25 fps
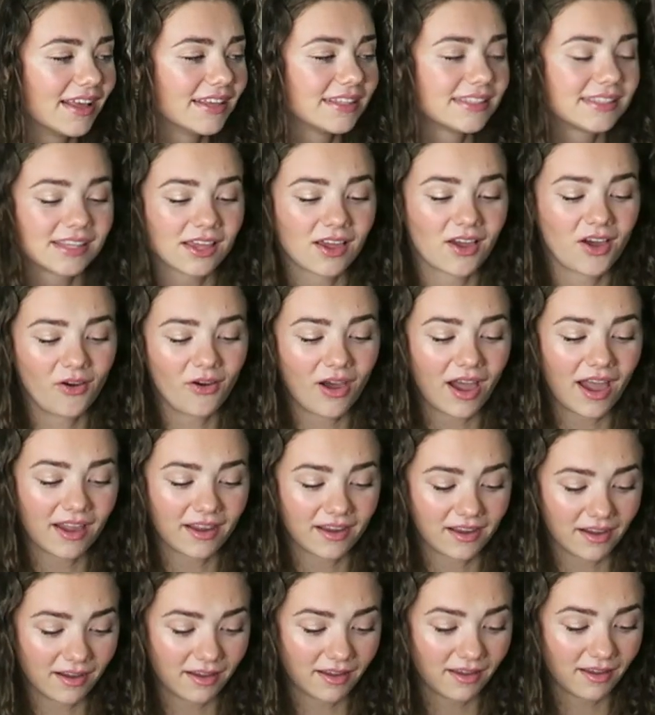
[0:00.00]
So I
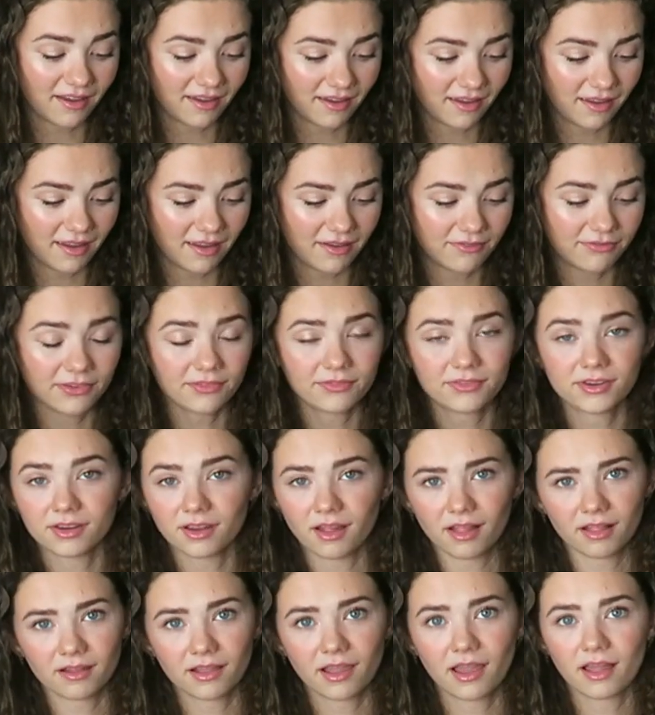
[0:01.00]
got a
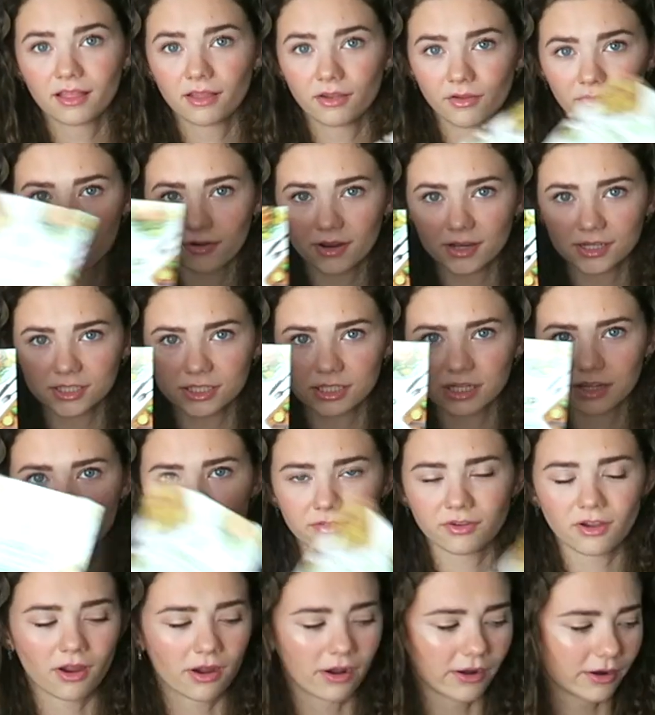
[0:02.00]
$50 HelloFresh
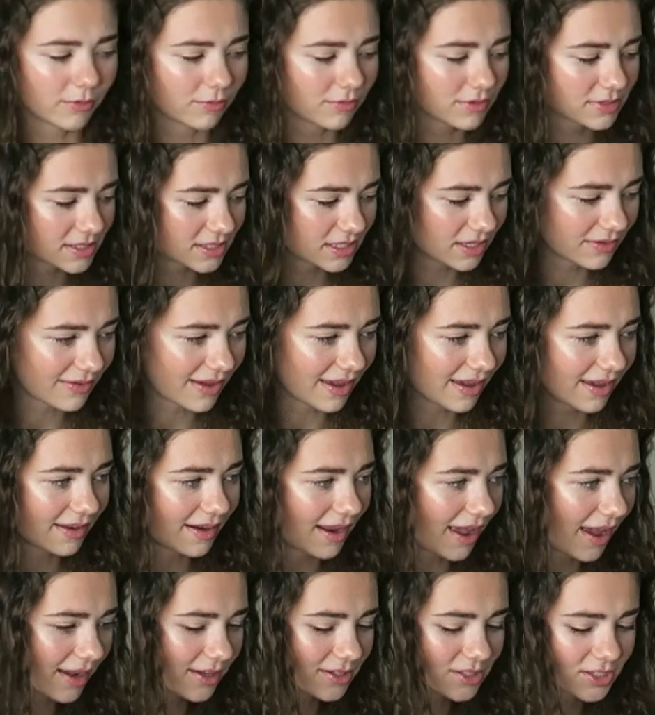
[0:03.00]
gift card. We'll see if I
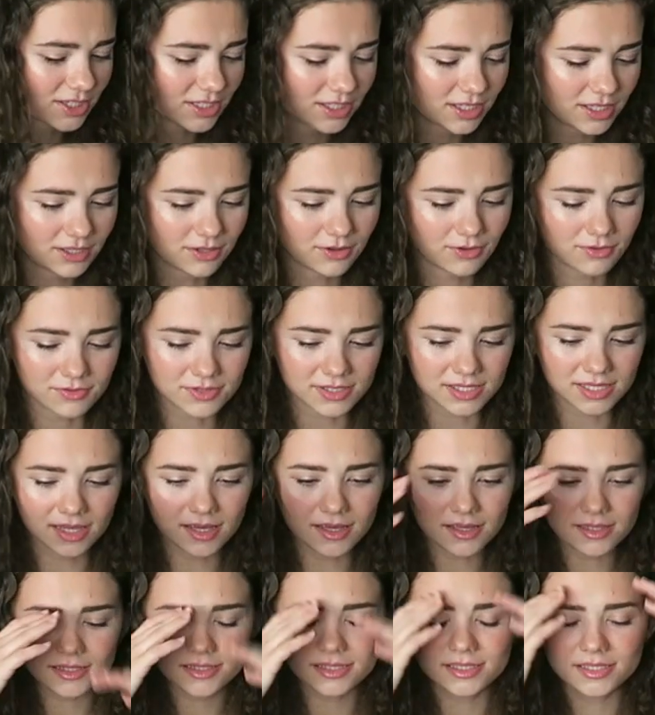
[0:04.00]
can actually use
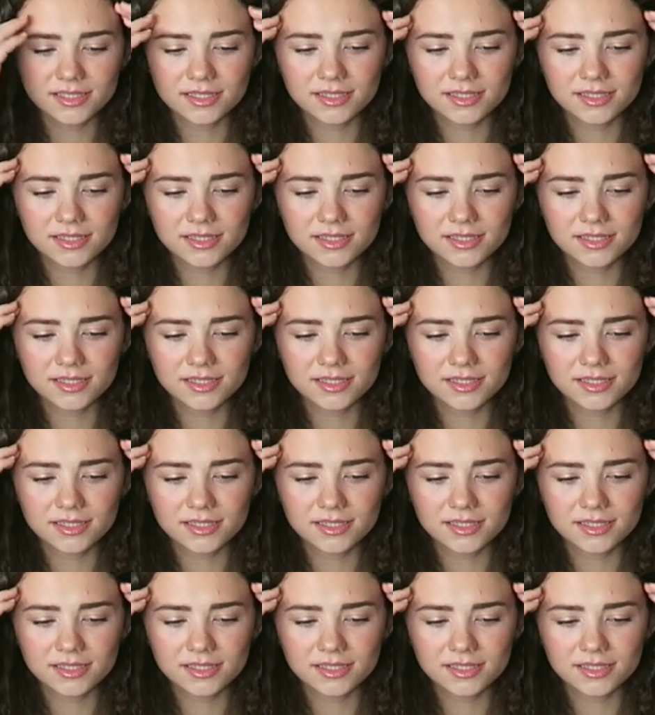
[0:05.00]
it.